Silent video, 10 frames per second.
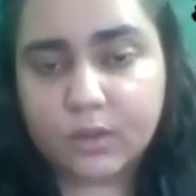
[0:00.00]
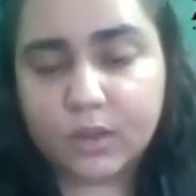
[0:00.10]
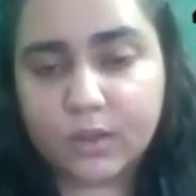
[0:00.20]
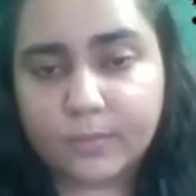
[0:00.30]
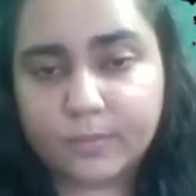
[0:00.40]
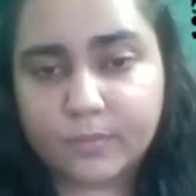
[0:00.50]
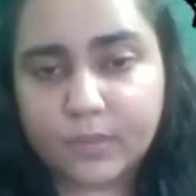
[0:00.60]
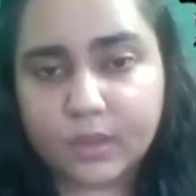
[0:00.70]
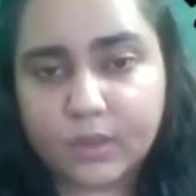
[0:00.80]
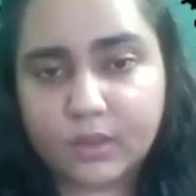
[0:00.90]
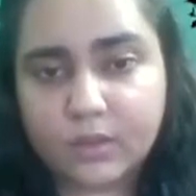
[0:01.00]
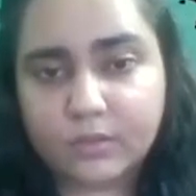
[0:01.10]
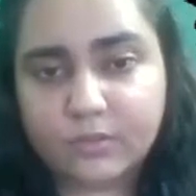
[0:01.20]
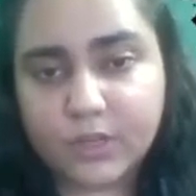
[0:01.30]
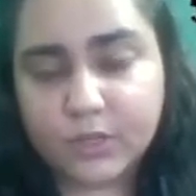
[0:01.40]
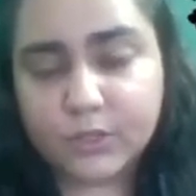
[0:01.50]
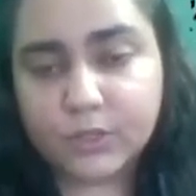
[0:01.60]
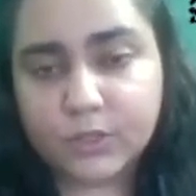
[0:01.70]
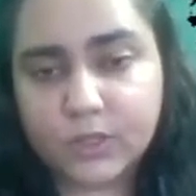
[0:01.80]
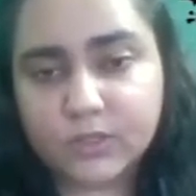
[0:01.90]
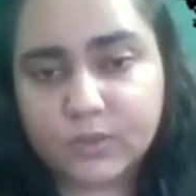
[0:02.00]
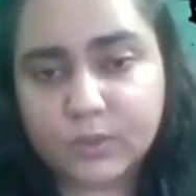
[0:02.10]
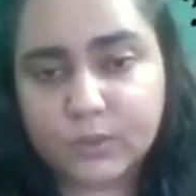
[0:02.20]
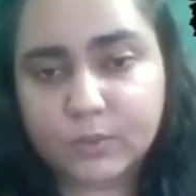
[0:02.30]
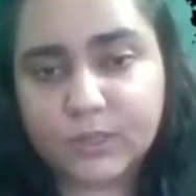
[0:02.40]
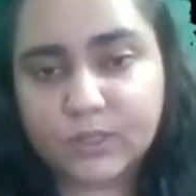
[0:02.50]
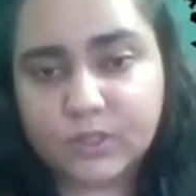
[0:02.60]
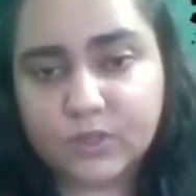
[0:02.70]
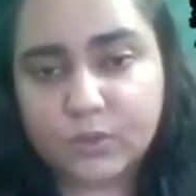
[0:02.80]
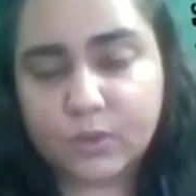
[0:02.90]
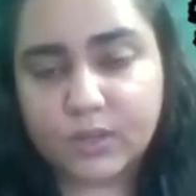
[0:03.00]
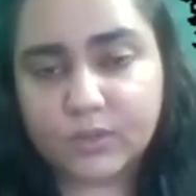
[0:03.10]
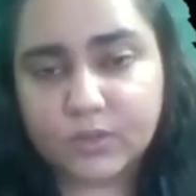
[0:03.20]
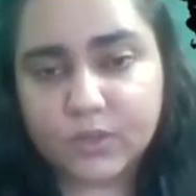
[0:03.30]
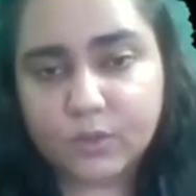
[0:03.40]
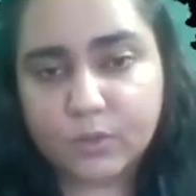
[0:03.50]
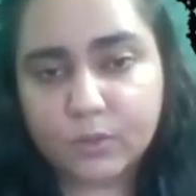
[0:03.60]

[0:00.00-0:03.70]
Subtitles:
function is going to be 0 and 0.